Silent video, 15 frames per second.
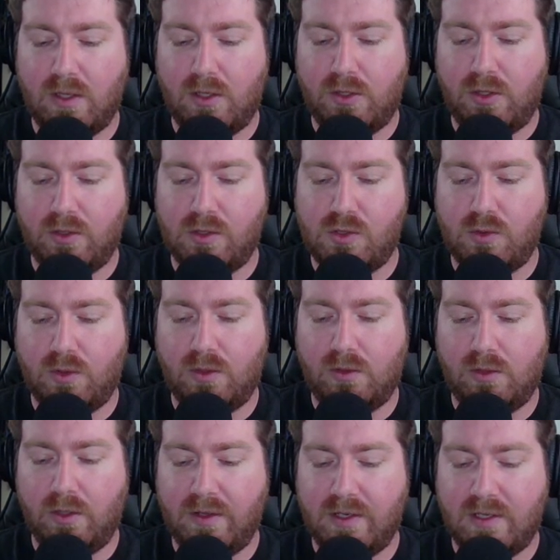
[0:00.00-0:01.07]
under your control,
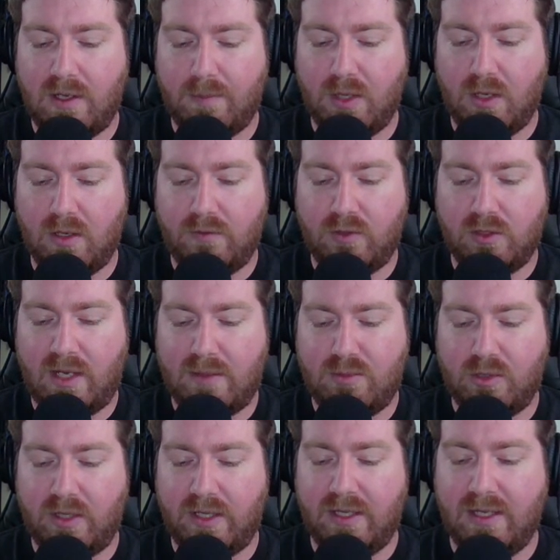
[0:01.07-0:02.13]
look at the top card of your
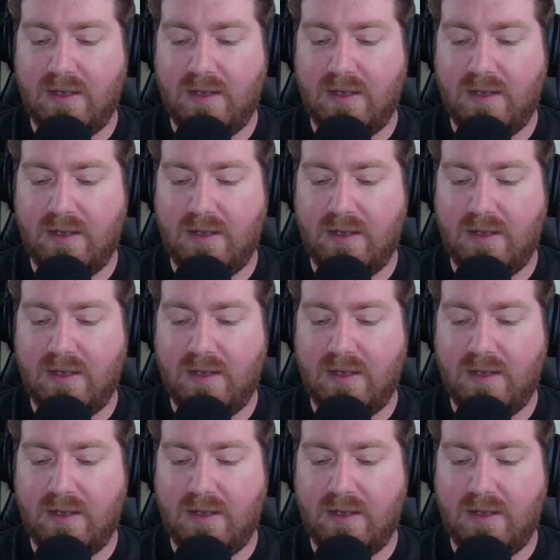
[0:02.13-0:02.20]
library.